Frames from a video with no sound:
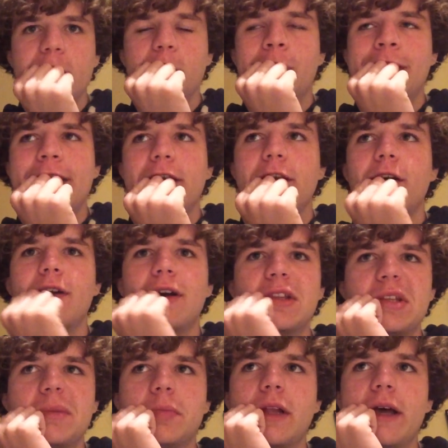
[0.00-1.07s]
When they got
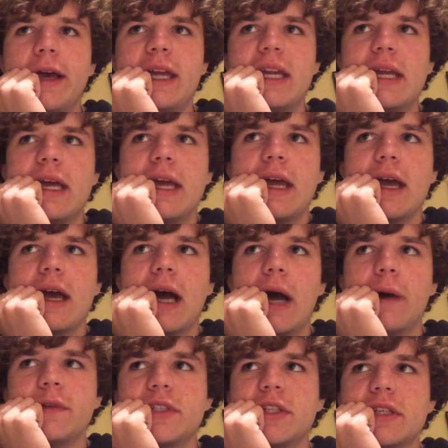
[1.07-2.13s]
on the plane,
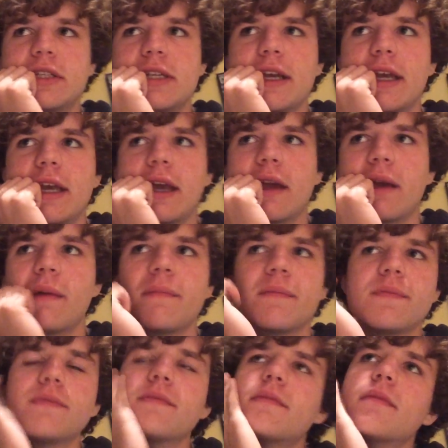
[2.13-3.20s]
I was just thinking,
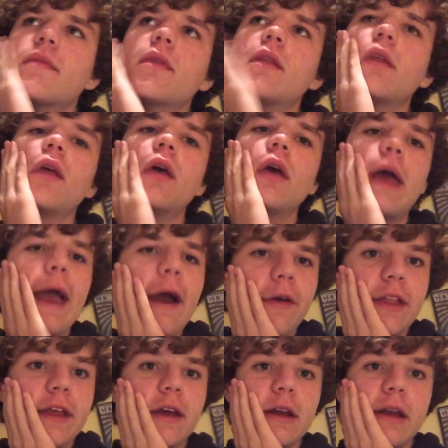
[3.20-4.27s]
how
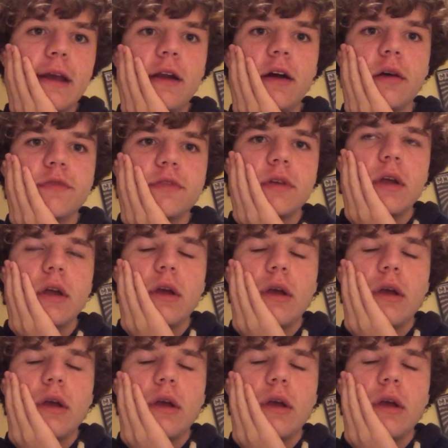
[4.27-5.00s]
are they going to get off?